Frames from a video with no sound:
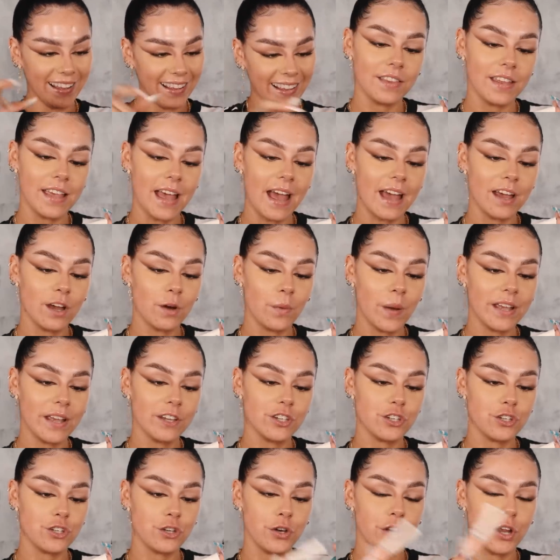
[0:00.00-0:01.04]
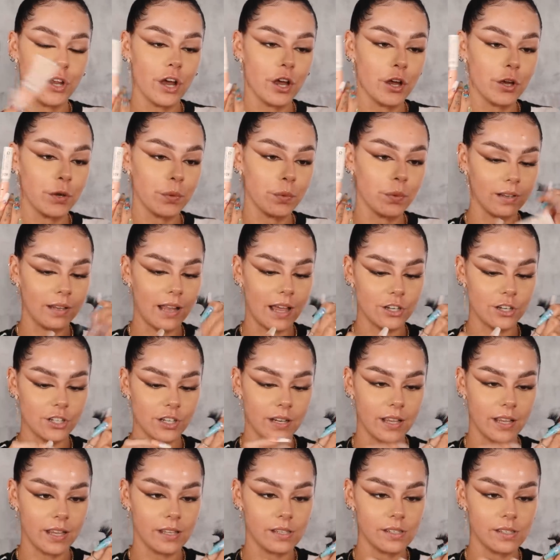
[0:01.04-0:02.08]
The AOA Studio Lash
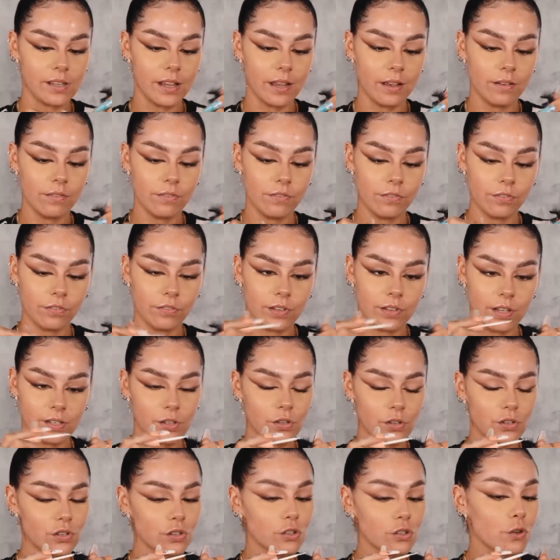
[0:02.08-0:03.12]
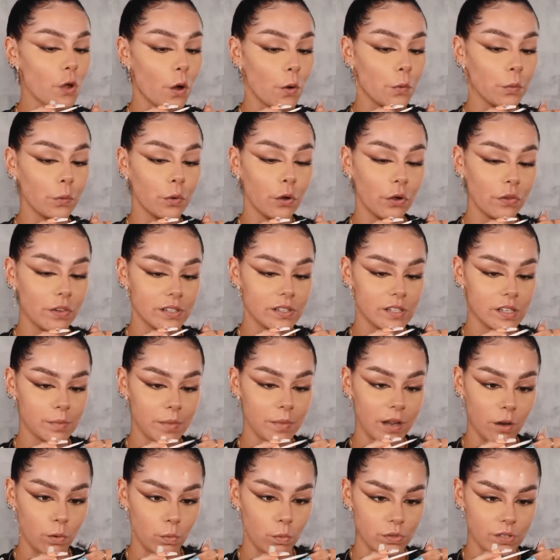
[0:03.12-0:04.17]
Adhesive. This is so good. This is
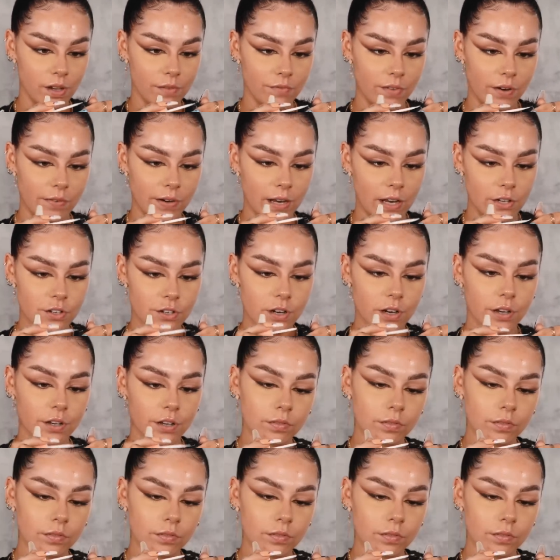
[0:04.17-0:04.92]
my all-time favorite lash glue.